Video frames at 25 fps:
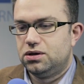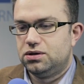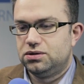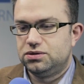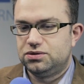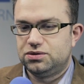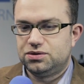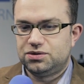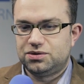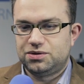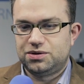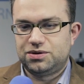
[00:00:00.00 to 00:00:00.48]

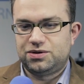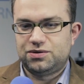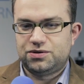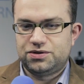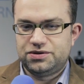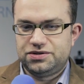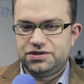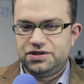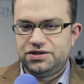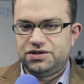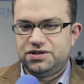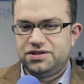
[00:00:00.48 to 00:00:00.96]
Uh, it
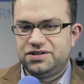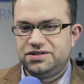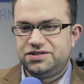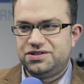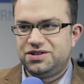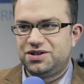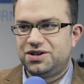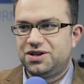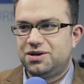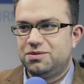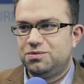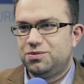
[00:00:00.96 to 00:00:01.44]
was
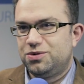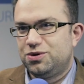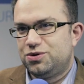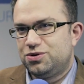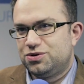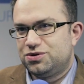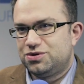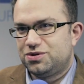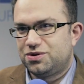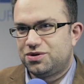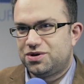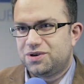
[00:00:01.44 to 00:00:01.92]
interesting game
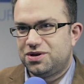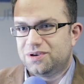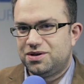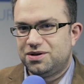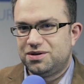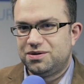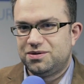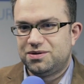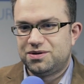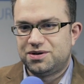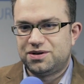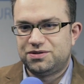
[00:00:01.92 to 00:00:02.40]
because
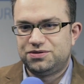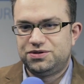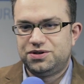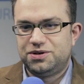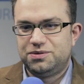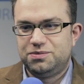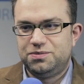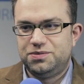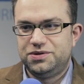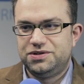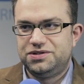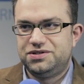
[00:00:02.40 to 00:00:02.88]
okay
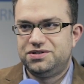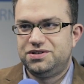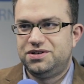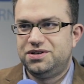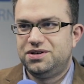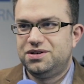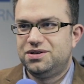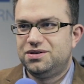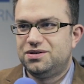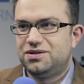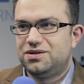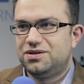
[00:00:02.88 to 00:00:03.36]
after
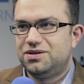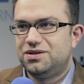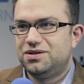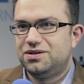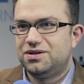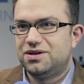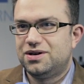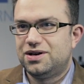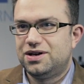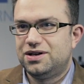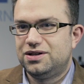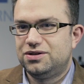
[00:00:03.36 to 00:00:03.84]
b3
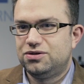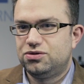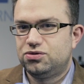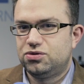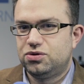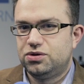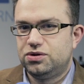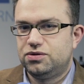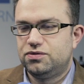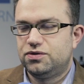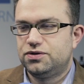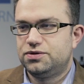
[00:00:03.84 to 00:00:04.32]
yeah, i don't
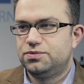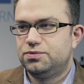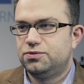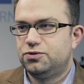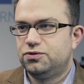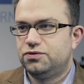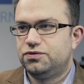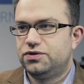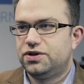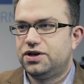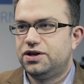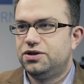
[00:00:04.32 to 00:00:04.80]
know it was
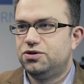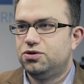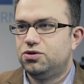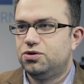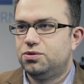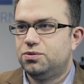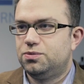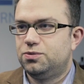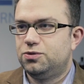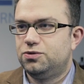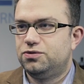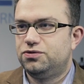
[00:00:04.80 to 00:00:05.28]
move 9
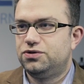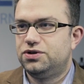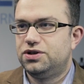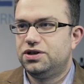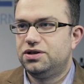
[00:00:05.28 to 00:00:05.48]
or move